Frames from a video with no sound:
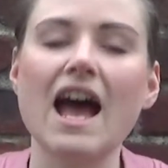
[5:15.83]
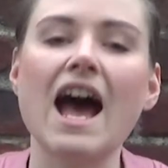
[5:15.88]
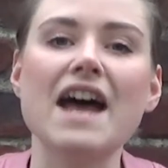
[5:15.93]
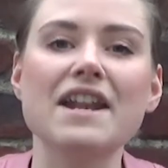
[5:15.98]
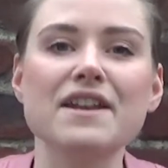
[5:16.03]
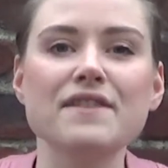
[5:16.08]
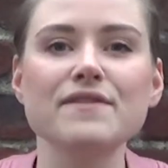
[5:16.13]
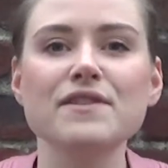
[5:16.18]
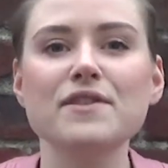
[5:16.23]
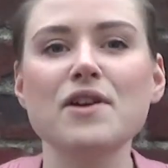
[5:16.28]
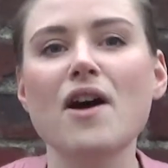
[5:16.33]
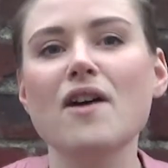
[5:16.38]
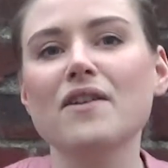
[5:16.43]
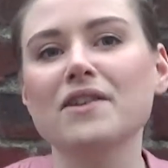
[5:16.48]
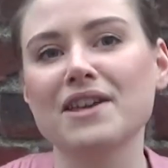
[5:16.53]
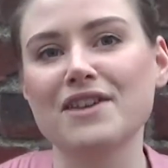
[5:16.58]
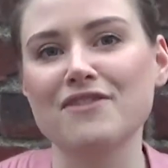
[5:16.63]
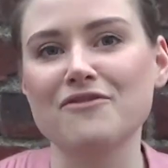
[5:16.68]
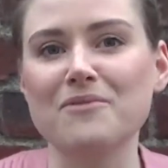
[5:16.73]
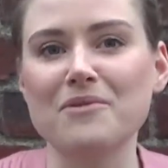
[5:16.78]
And if you
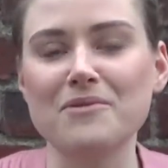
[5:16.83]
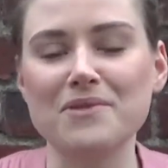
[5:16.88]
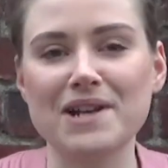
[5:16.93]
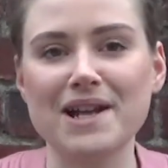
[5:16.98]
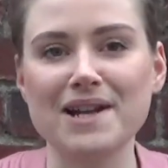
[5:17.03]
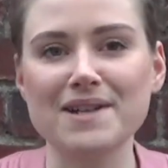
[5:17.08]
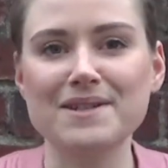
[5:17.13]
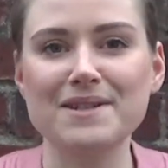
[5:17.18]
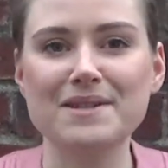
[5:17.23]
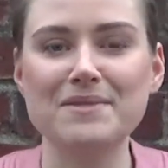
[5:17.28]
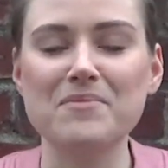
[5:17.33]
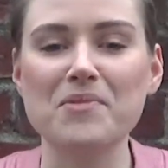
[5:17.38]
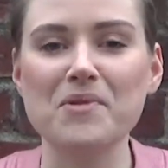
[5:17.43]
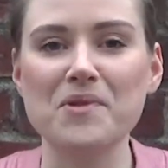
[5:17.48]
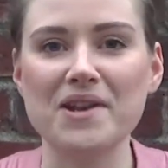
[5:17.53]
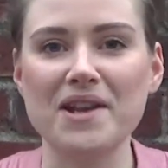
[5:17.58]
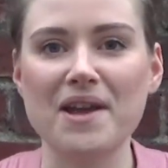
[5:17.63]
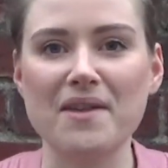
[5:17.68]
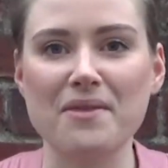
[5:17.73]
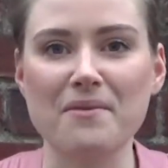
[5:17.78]
can't give but would like to
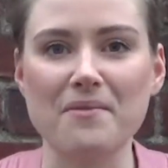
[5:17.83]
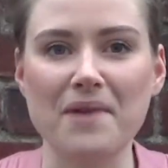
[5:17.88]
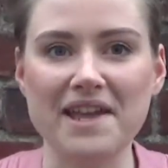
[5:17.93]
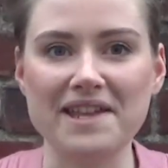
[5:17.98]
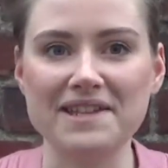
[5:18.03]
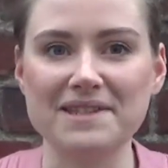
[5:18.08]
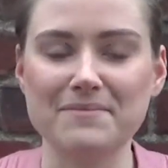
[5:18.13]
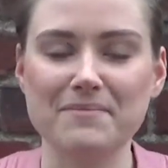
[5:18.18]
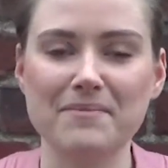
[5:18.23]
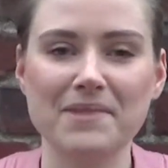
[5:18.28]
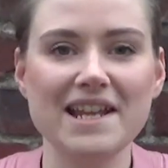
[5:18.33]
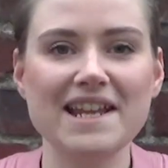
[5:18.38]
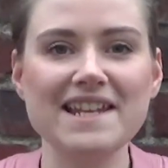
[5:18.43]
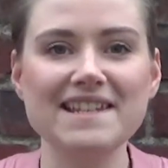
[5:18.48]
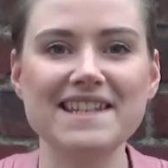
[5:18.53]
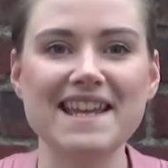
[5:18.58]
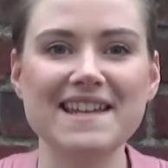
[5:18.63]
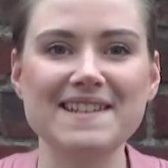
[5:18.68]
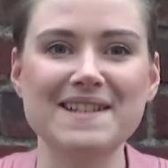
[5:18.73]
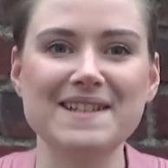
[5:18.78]
support in other ways,
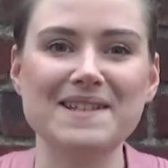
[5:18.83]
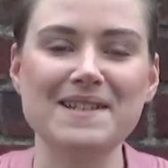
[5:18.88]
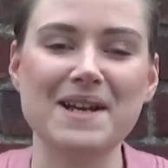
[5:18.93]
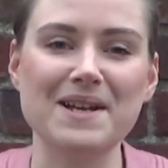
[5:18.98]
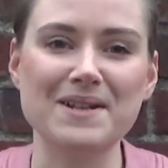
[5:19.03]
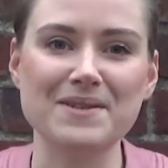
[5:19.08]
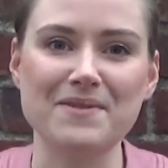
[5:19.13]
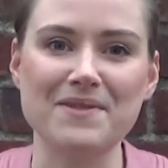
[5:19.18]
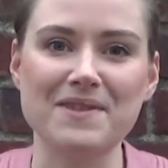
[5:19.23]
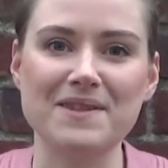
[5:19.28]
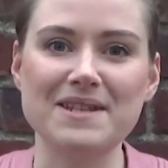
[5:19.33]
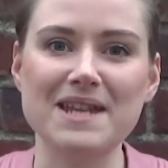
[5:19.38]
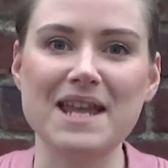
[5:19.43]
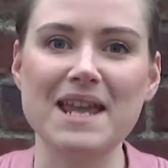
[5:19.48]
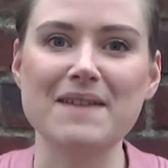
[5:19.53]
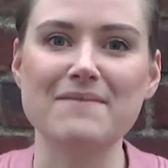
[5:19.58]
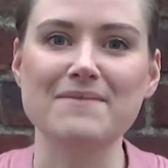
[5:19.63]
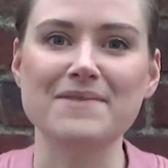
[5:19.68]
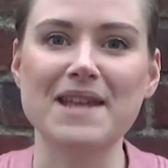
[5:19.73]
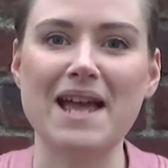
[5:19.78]
please get in touch with the
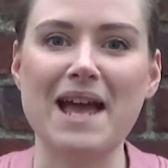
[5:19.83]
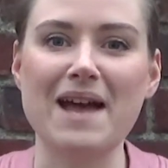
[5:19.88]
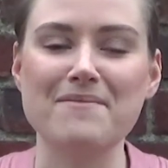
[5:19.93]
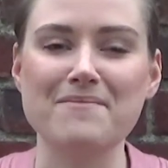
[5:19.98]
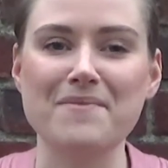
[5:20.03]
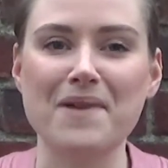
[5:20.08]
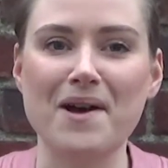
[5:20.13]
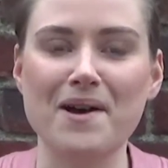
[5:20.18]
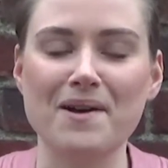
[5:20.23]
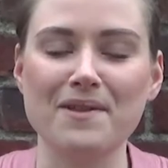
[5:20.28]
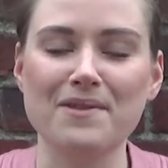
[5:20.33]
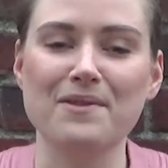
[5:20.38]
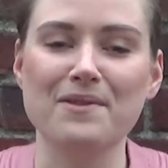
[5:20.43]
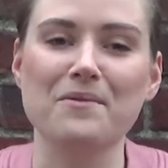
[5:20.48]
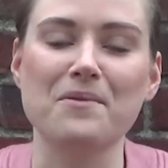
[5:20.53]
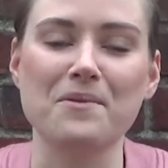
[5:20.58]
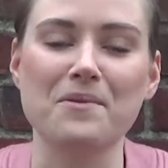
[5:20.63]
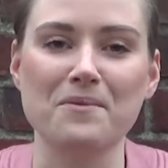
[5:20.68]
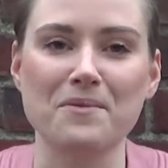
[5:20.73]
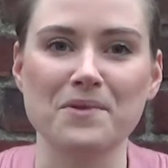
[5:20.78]
teams at Bath
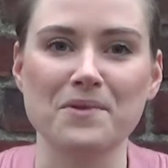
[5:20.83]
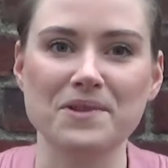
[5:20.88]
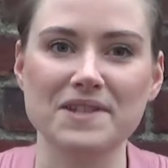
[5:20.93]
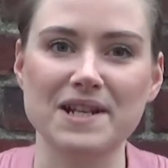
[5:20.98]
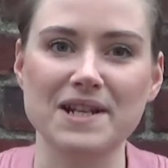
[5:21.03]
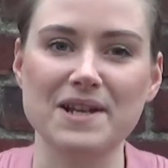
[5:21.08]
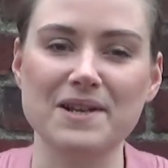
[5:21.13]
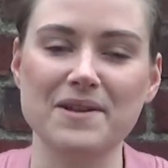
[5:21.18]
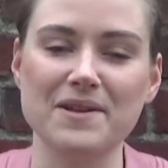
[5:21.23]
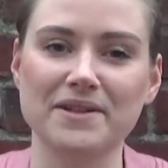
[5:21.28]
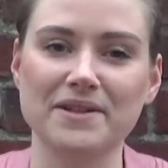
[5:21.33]
or Waterloo.